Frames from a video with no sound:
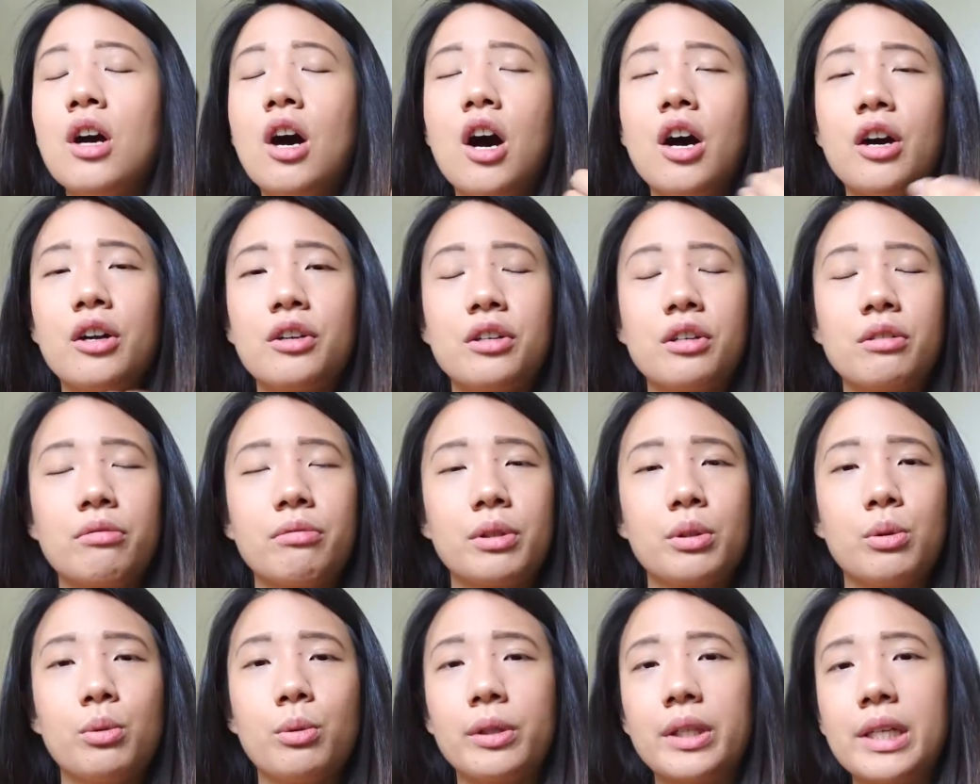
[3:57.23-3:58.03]
audio
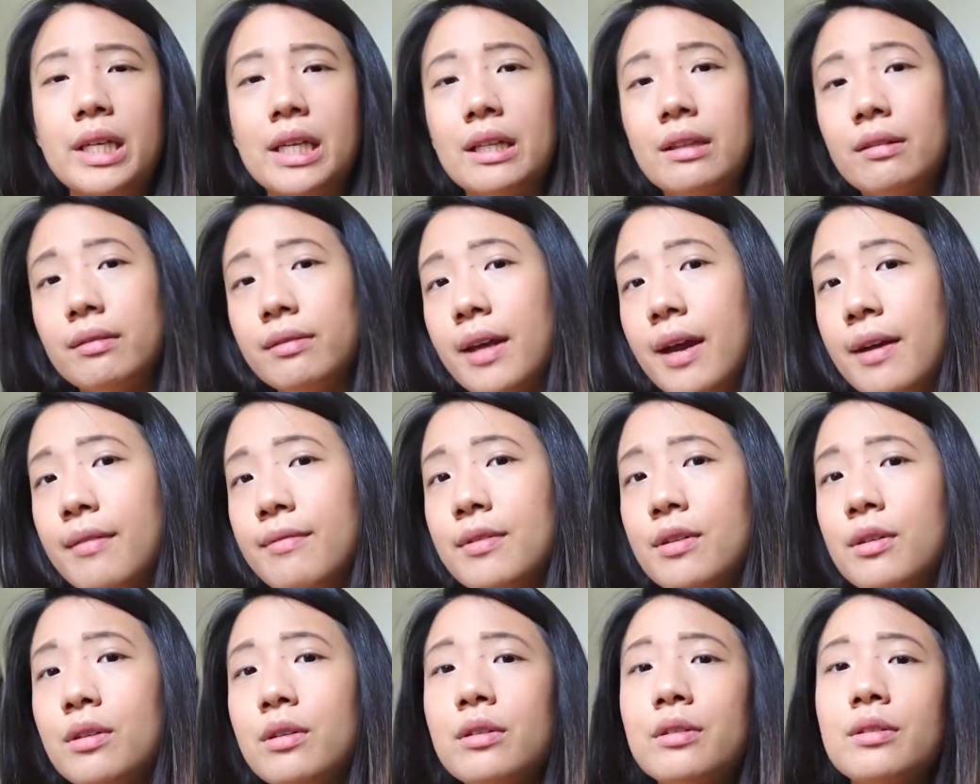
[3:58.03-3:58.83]
recording
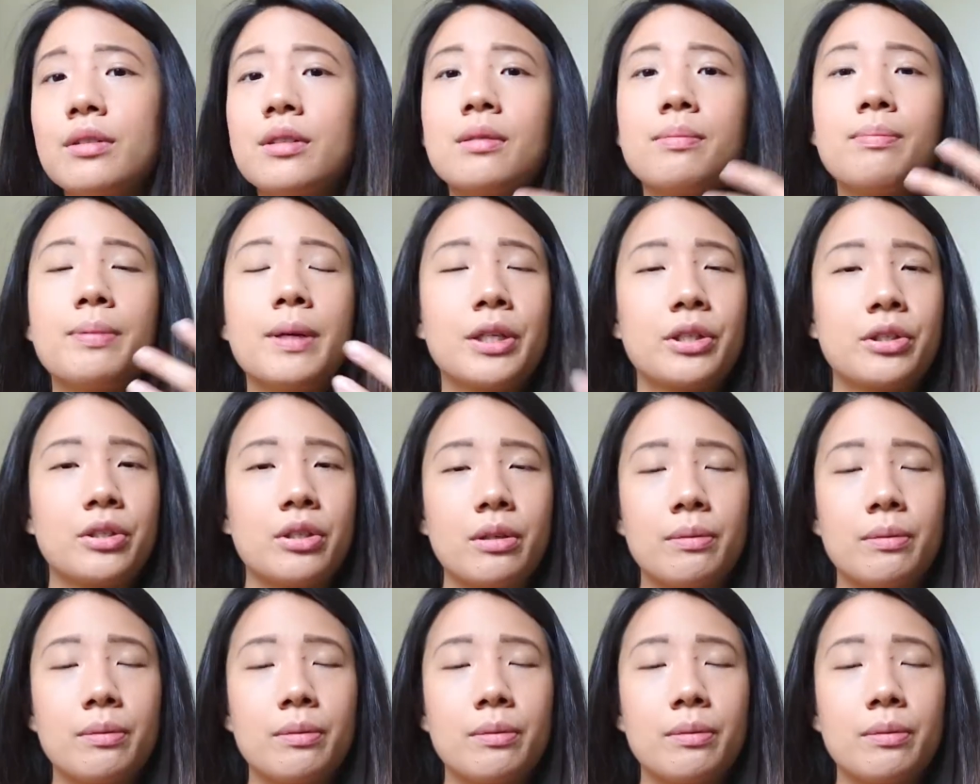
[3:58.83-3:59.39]
levels, picture